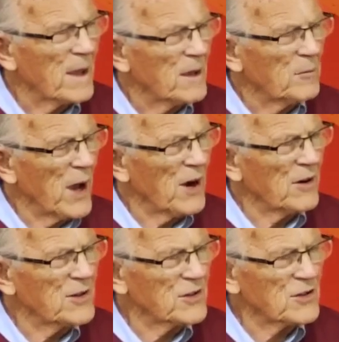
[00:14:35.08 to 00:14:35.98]

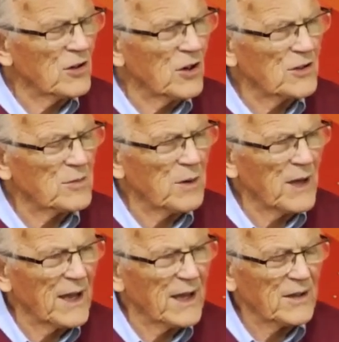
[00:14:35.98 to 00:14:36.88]
marriage is God's
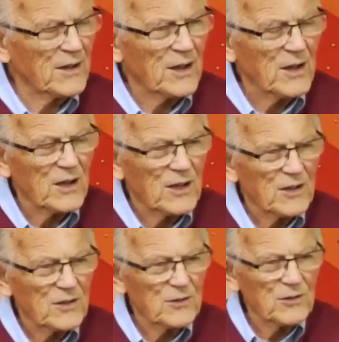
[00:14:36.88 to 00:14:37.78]
plan
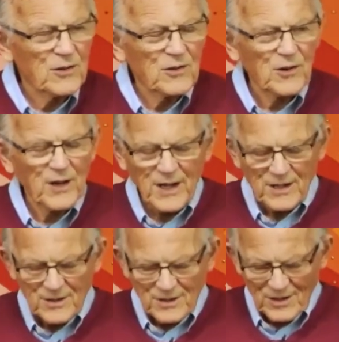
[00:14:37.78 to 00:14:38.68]
to
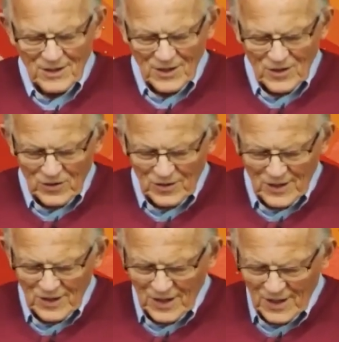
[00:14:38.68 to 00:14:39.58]
create
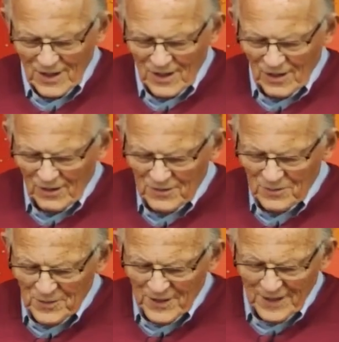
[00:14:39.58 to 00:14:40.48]
godly
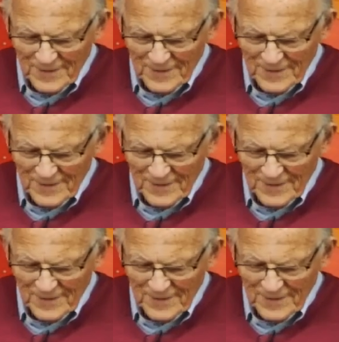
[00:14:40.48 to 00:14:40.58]
offspring.